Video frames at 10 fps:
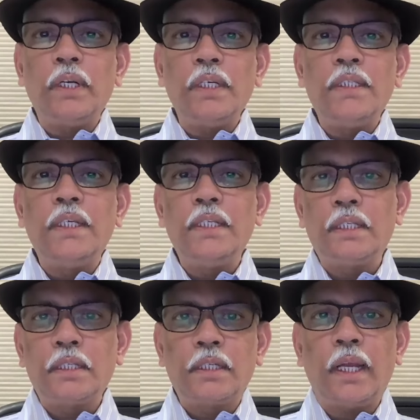what does
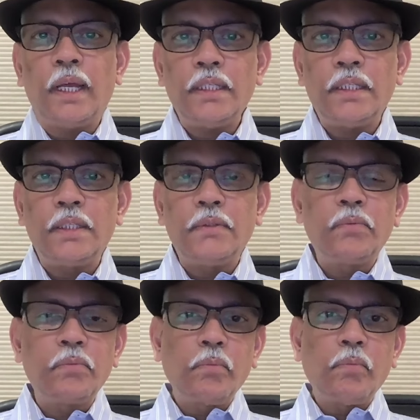this tell us?
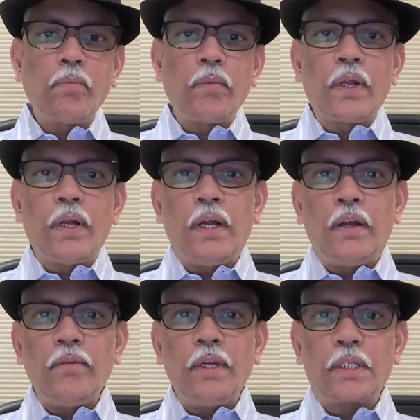
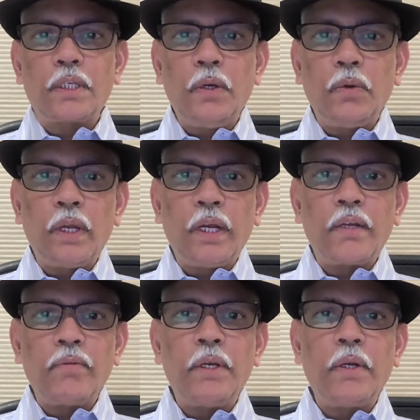We are still looking
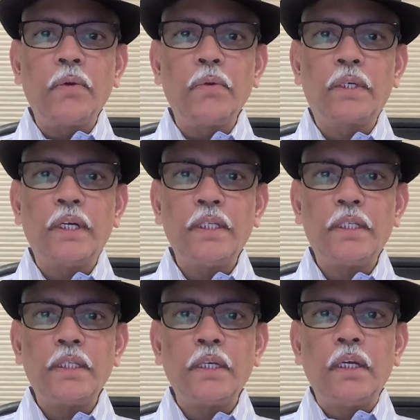at a very close
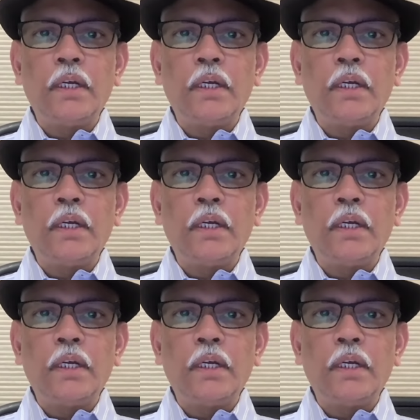race.